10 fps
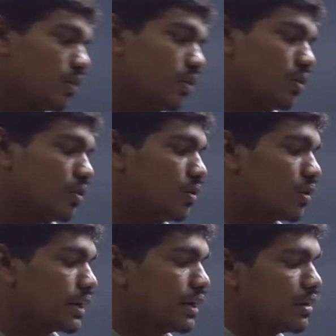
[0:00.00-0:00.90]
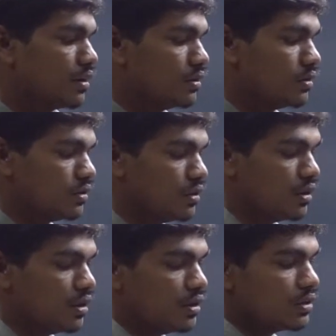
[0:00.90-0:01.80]
Okay.
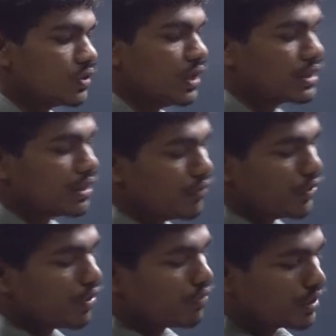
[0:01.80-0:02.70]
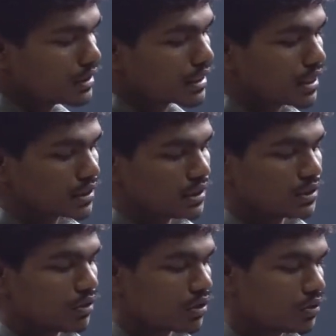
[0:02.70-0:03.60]
So I think few of your net connection
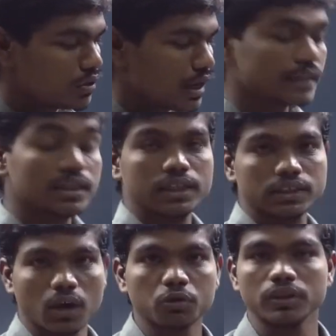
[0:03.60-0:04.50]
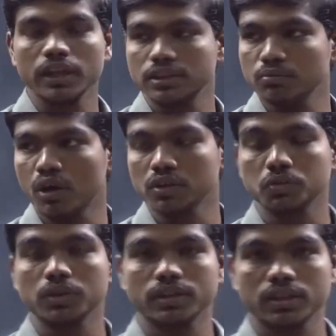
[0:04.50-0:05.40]
is not good. Actually, in south there is
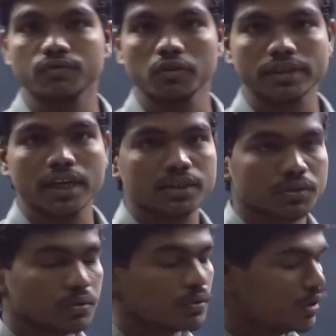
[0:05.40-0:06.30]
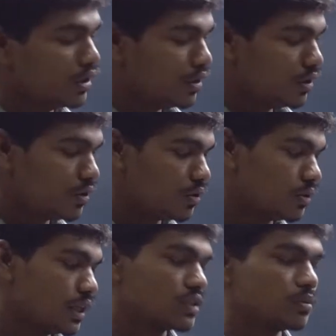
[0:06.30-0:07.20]
monsoon that's in forecast, so
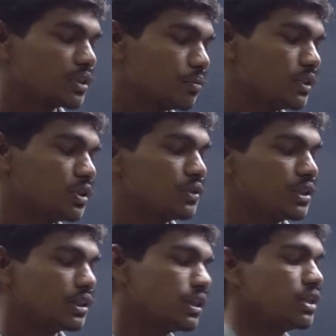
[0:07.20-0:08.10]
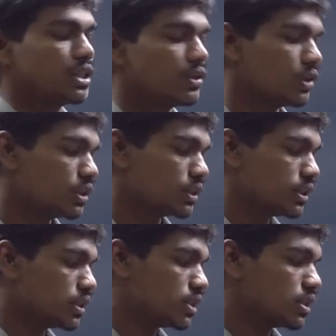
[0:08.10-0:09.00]
there could be some issue with the signals and all these
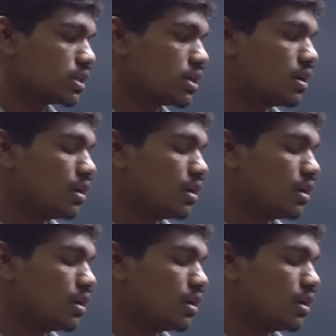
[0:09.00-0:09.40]
things.